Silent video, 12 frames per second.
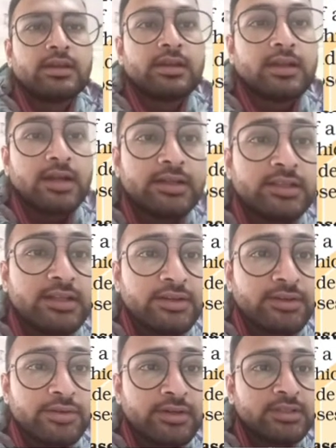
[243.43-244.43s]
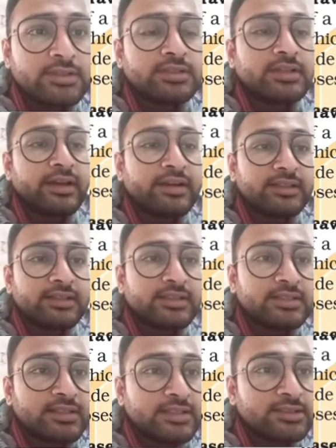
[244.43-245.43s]
Another curious
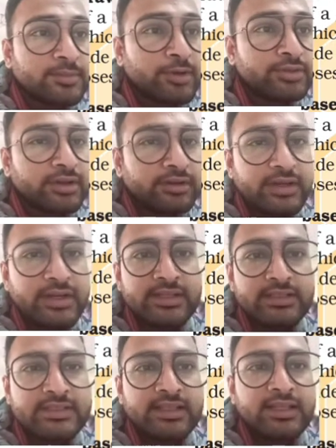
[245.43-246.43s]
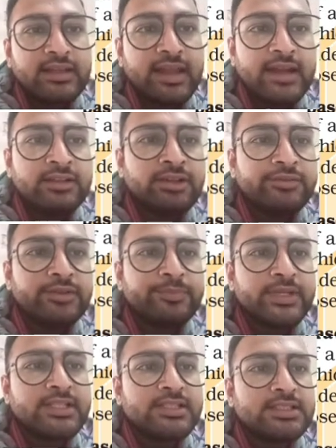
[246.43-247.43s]
characteristics about the cricket is that the length of the
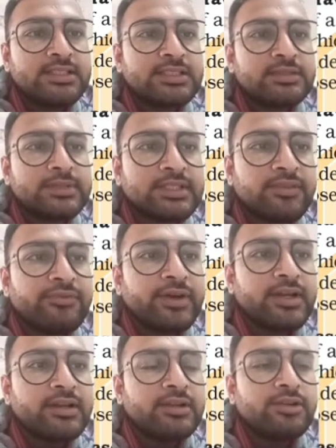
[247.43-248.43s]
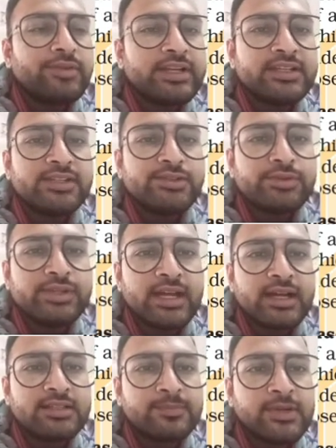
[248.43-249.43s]
pitch is specified 22
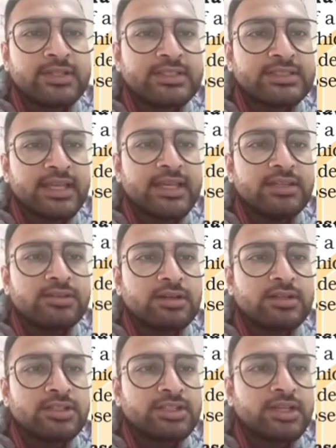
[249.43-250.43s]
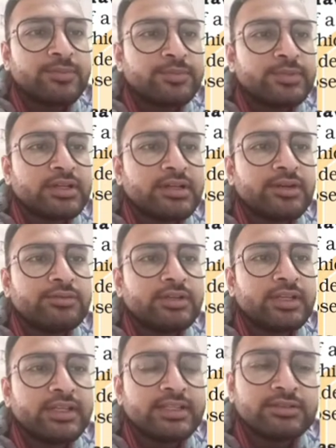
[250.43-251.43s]
yards but the size or the shape of the
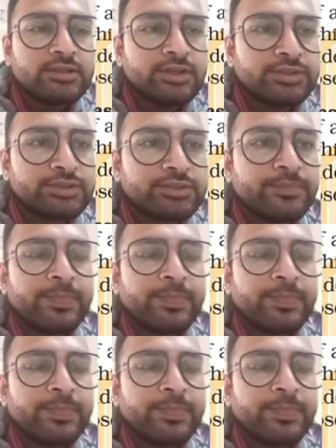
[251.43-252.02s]
ground is not.